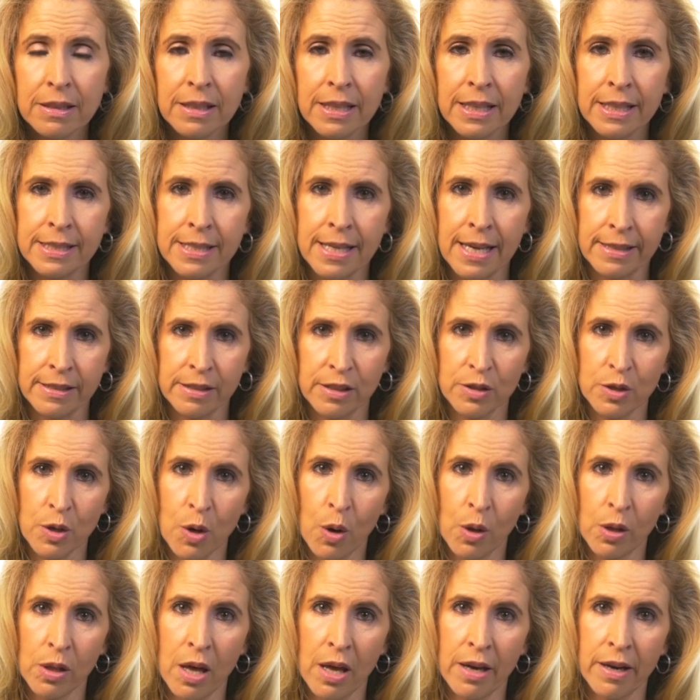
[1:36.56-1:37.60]
it takes a
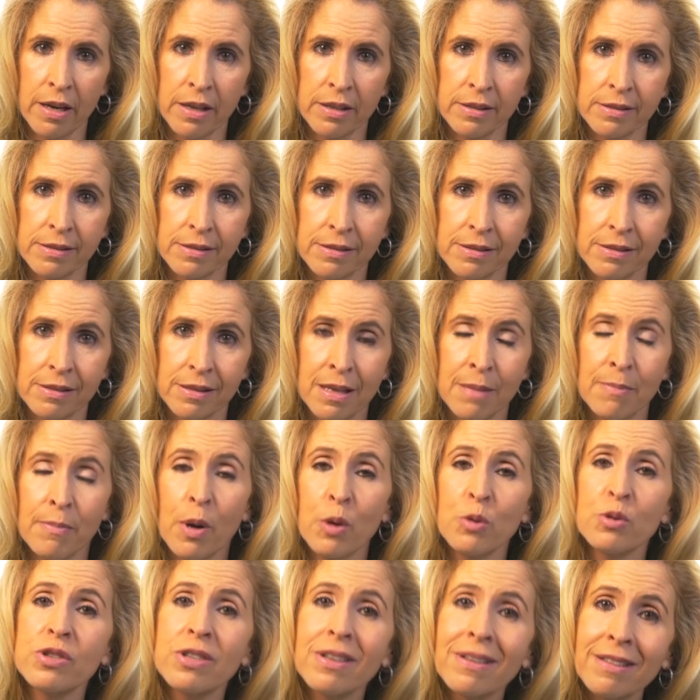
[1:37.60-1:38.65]
toll on us
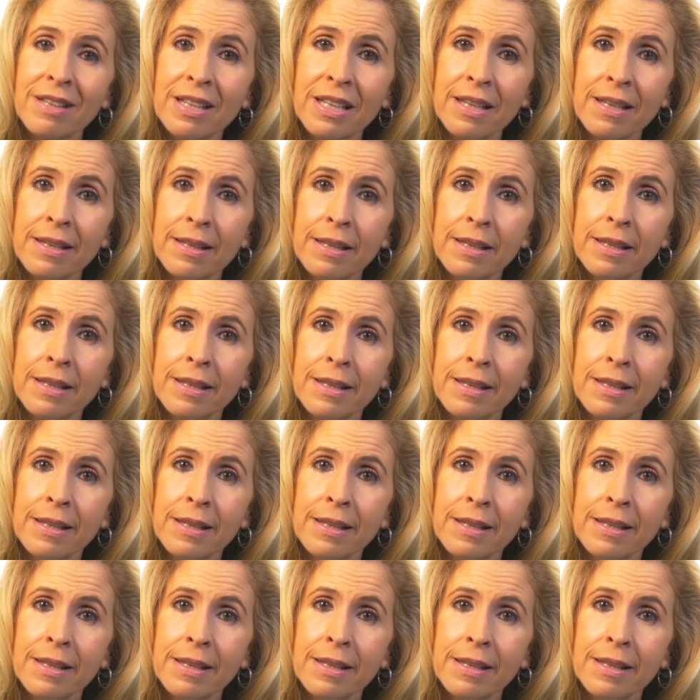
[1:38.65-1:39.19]
emotionally,